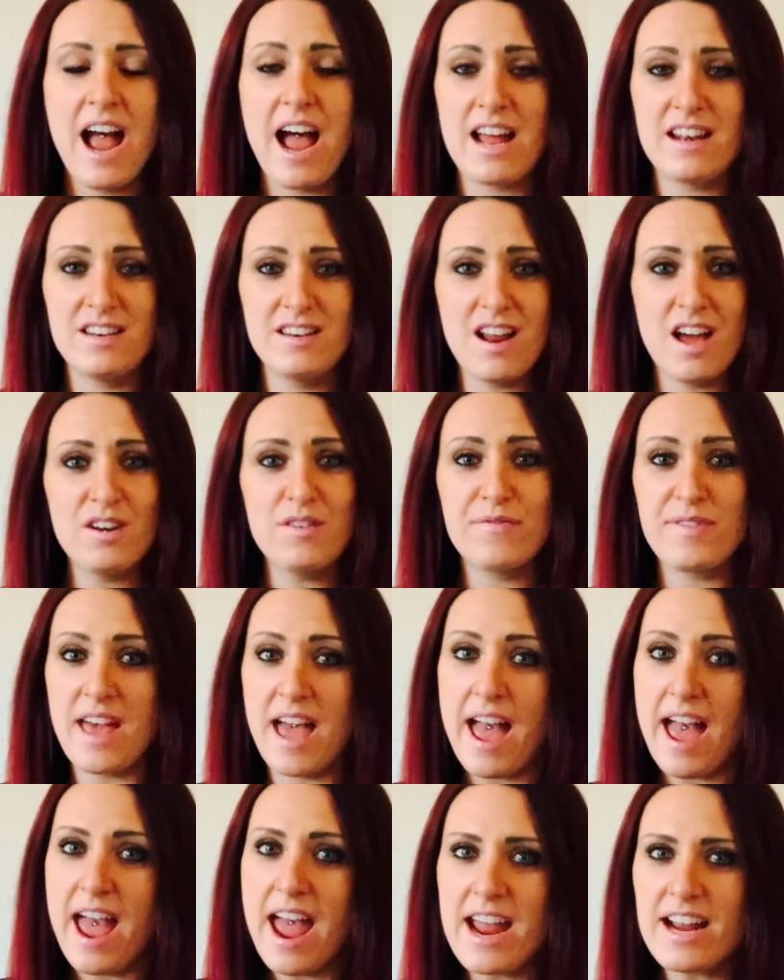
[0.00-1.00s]
and none of the
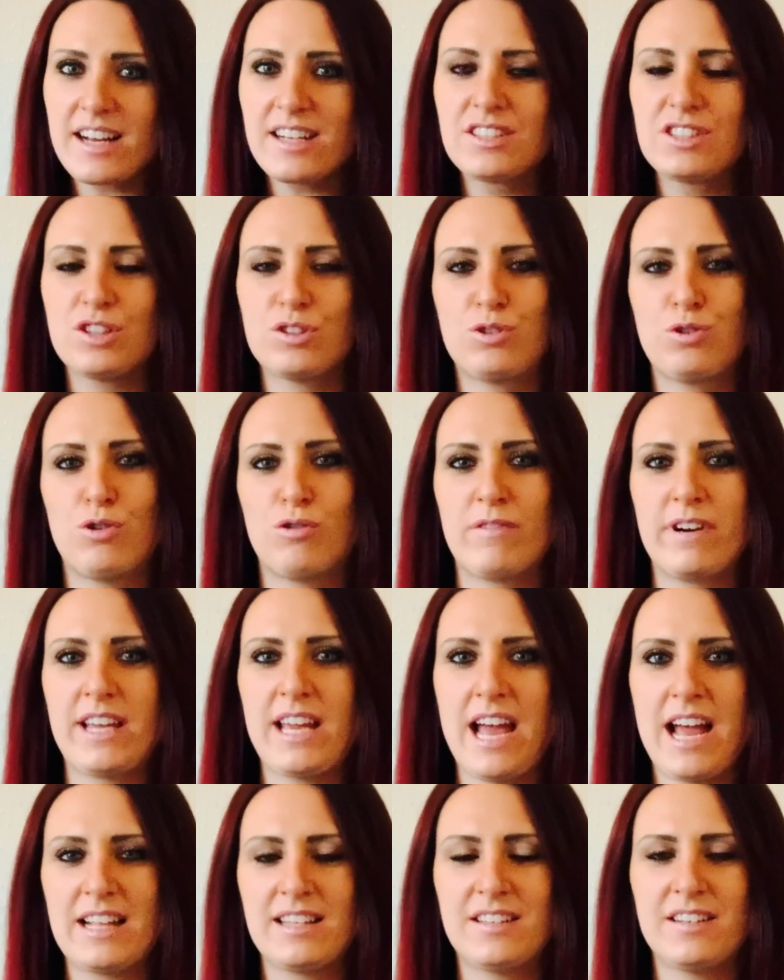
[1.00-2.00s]
ex-Tory
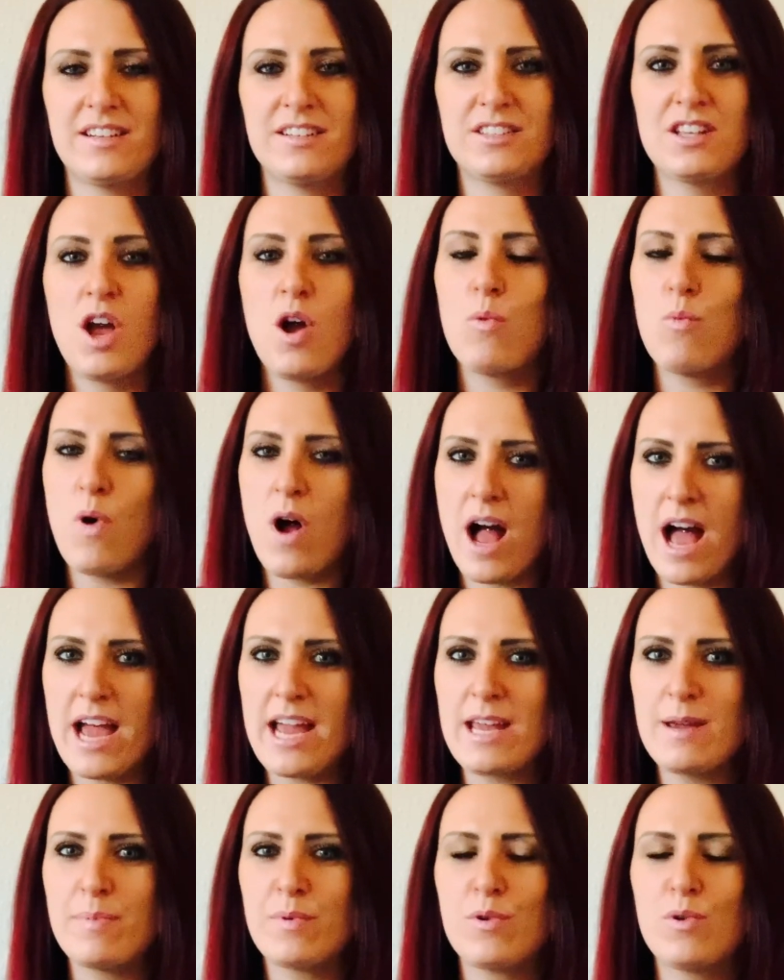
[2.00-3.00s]
candidates were
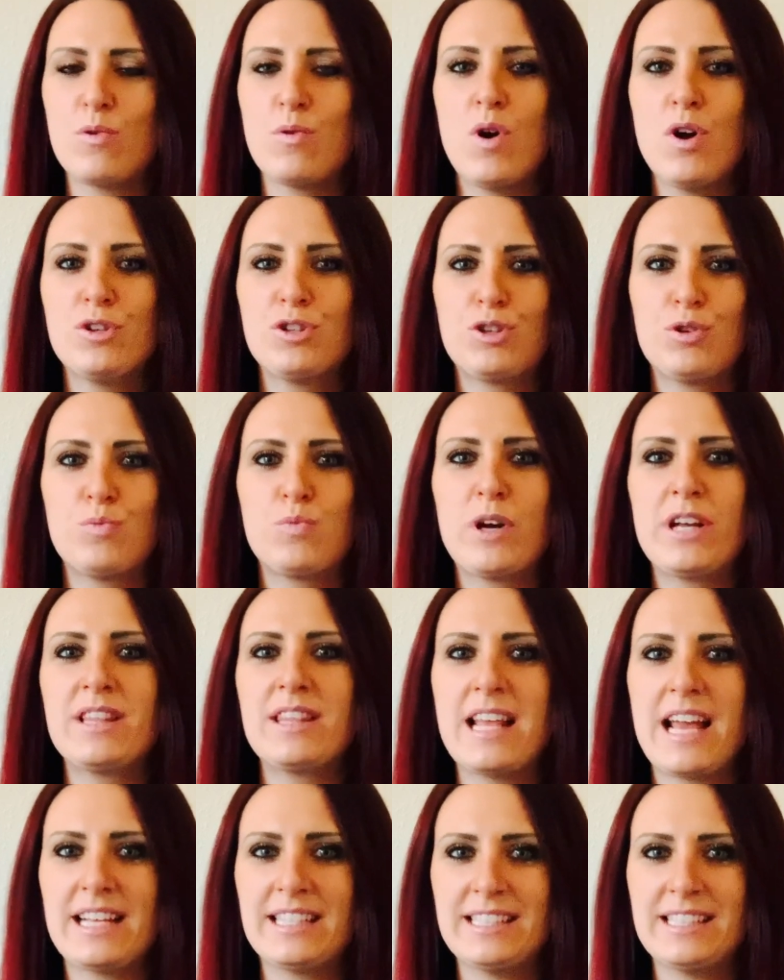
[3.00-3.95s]
able to win their